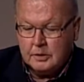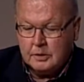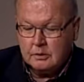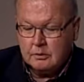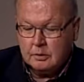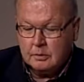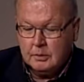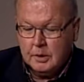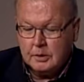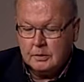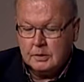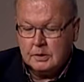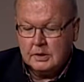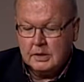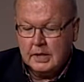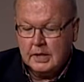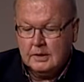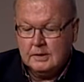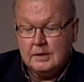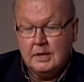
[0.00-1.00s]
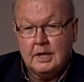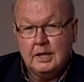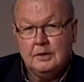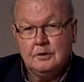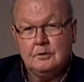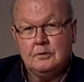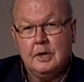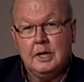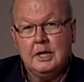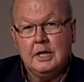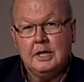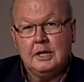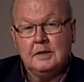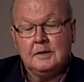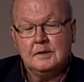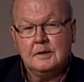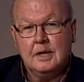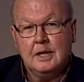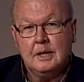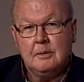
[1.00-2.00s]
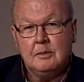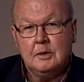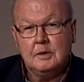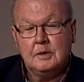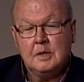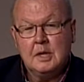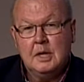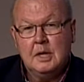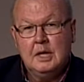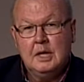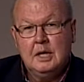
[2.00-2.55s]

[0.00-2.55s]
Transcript: to remote stateside training assignments.